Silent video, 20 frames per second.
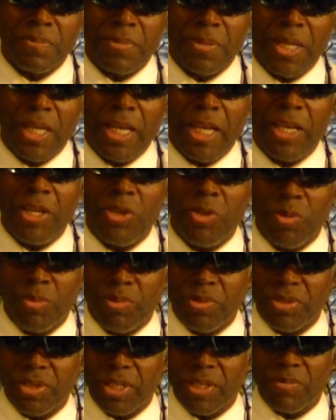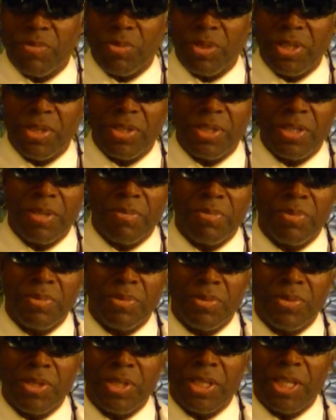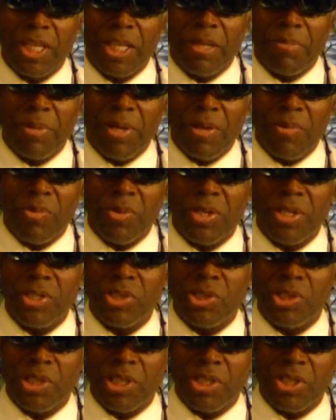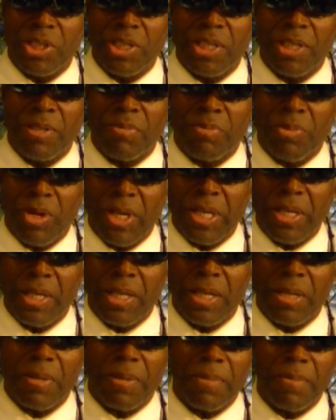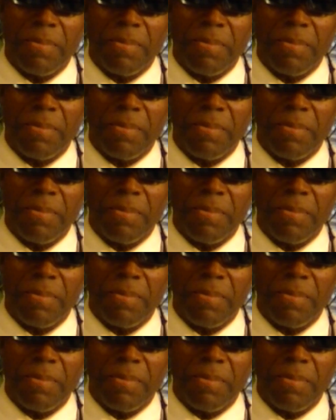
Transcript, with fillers: And they Judas have reached up to the kingdom where he's judging him right now.